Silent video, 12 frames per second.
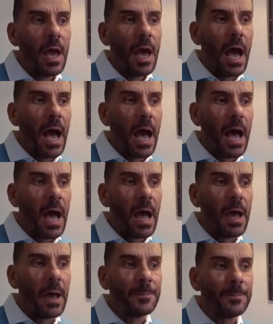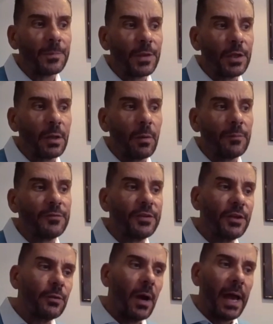You know, obviously
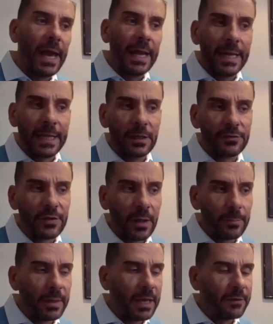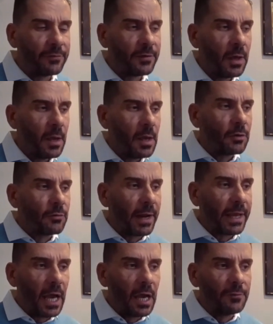you've got Aer Lingus uplift, great
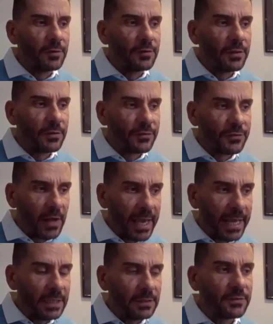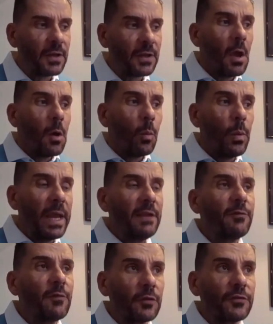over to the States. We've
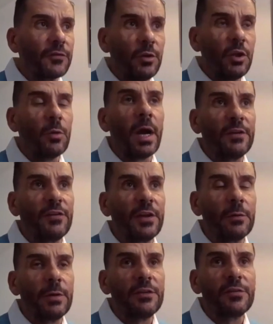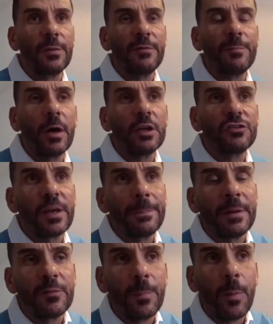got some new itineraries. So we've put a ship
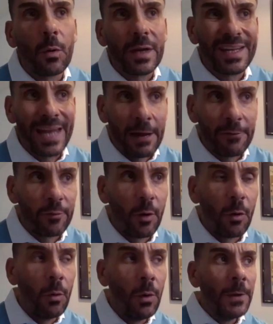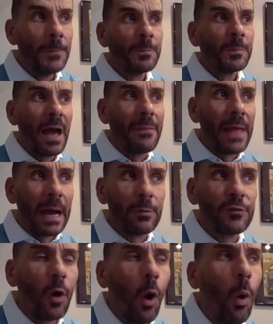into Port Canaveral. And that was
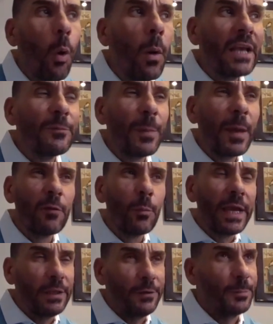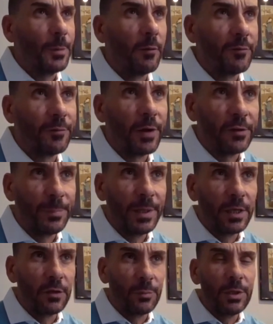always a bit of a weak spot for us,
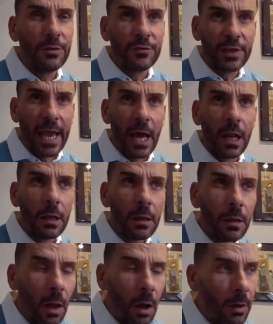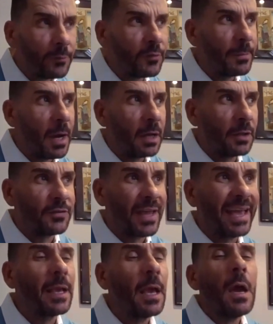because we used to get a lot of demand saying,
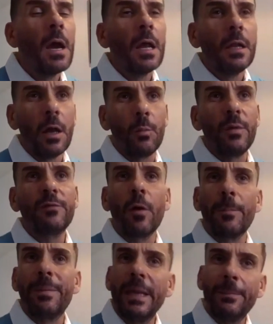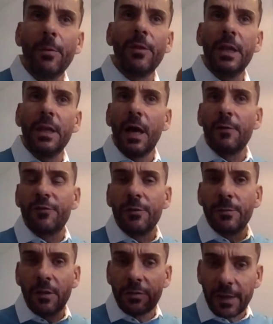look, we've got people that love doing
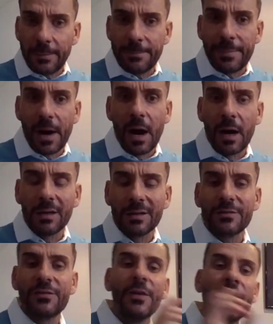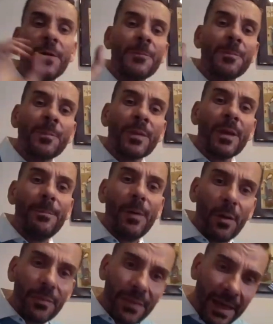the theme parks, but
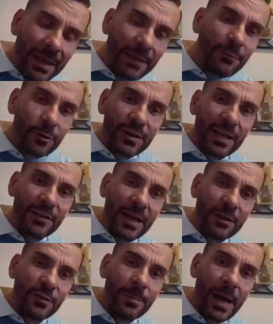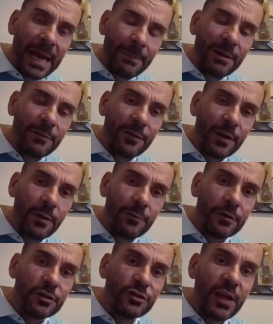then they've got to get down to Miami for you
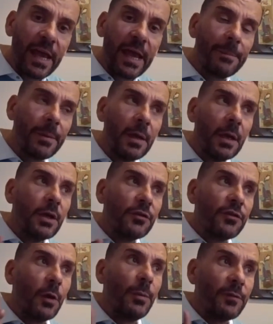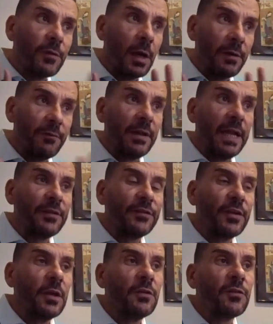for a ship. So we've kind of
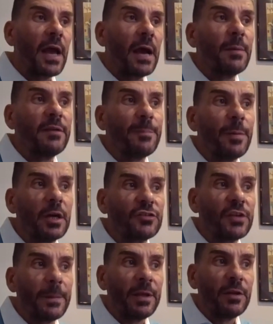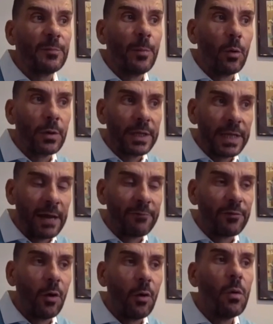listened, and we've put a ship into Port
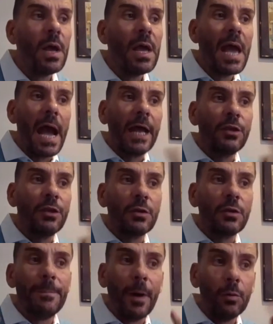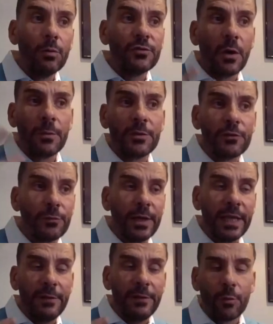Canaveral, and you can bolt on
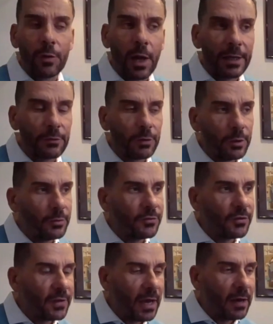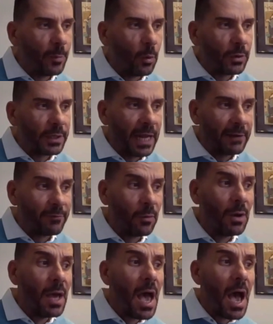3-4 night cruises out of Port Canaveral.
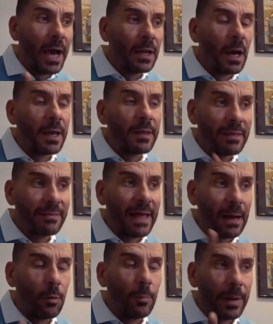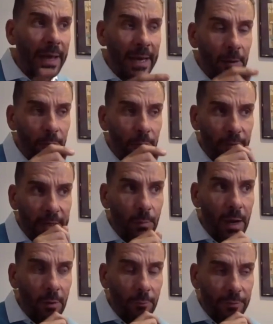And I think that will play out really
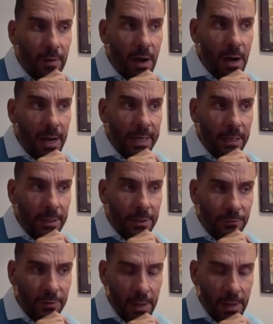well for Ireland.